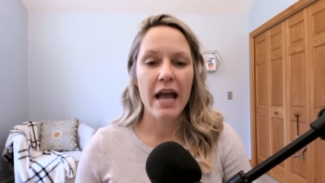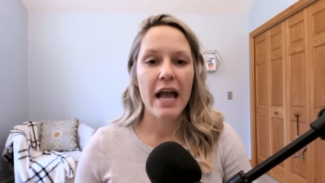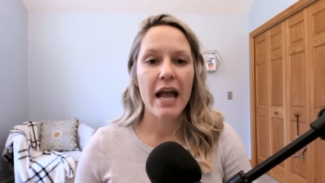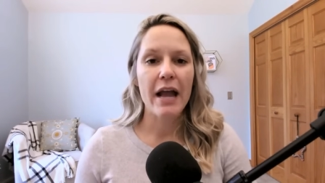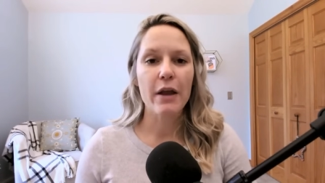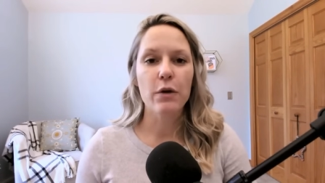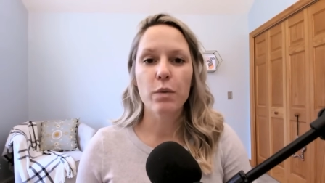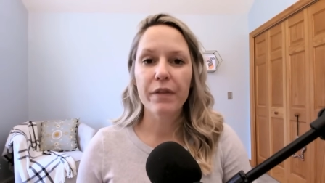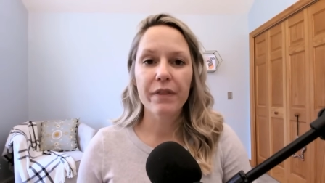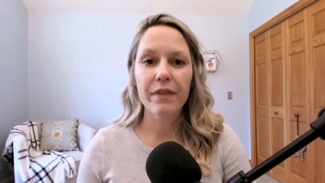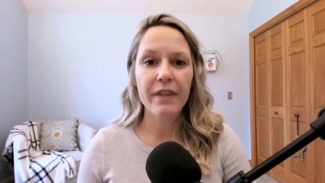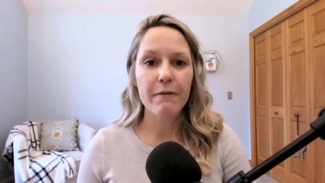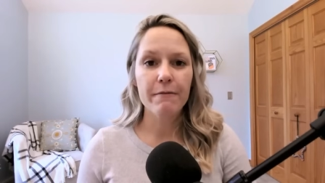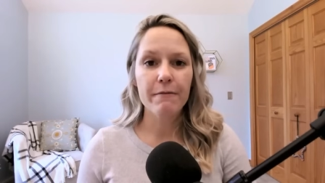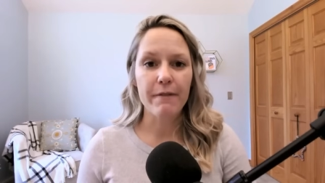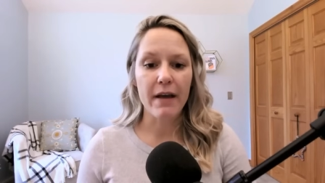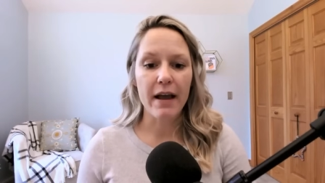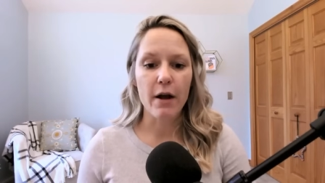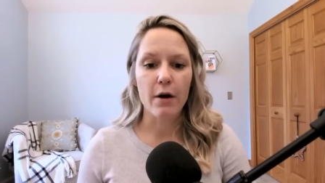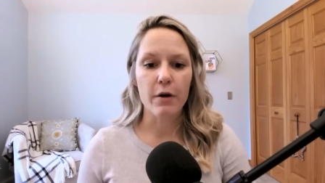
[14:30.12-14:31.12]
And what they
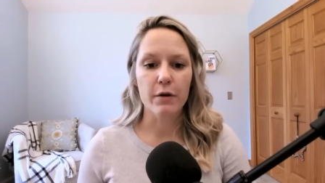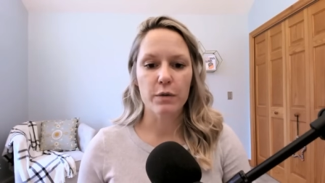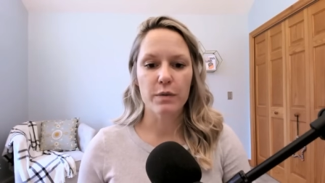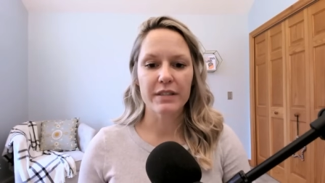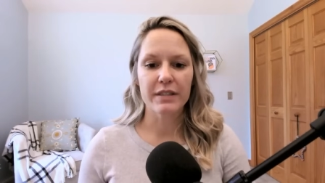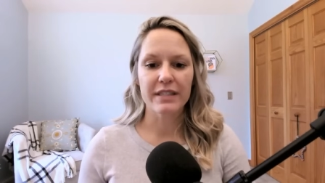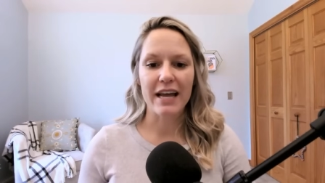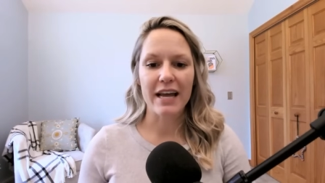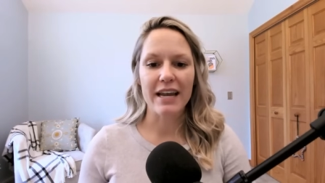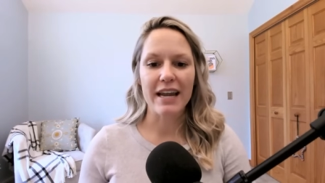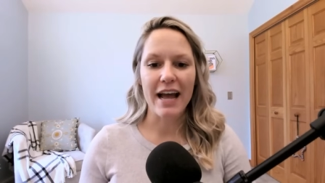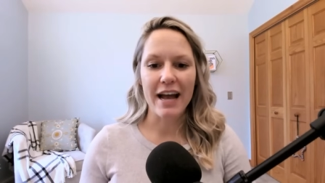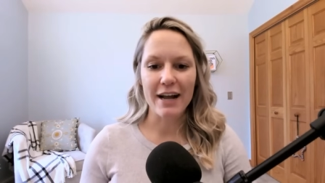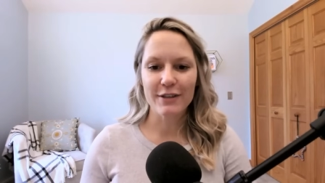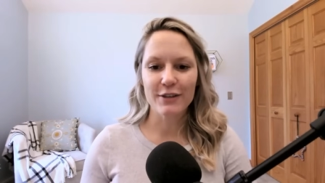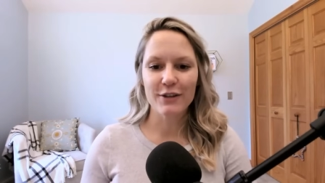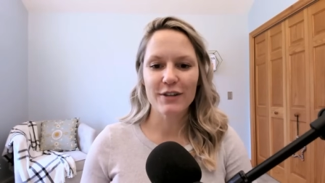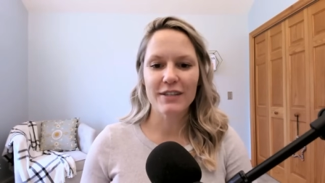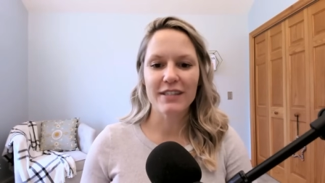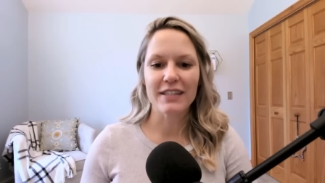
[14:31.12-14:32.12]
found was that
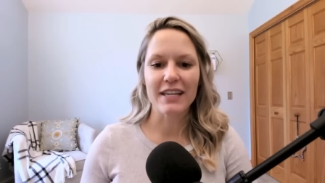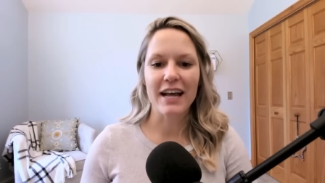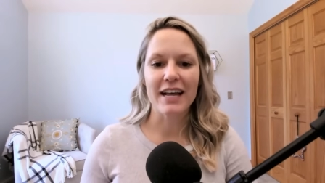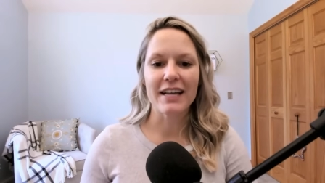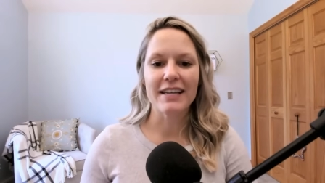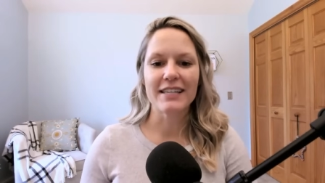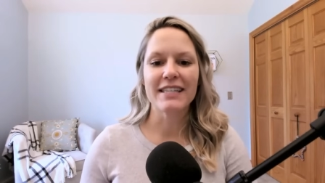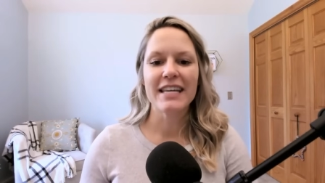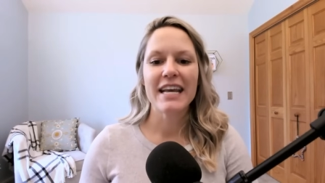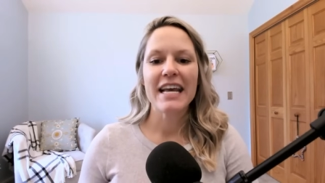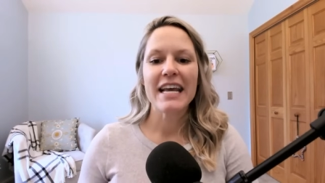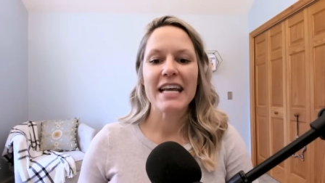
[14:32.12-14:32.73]
exercise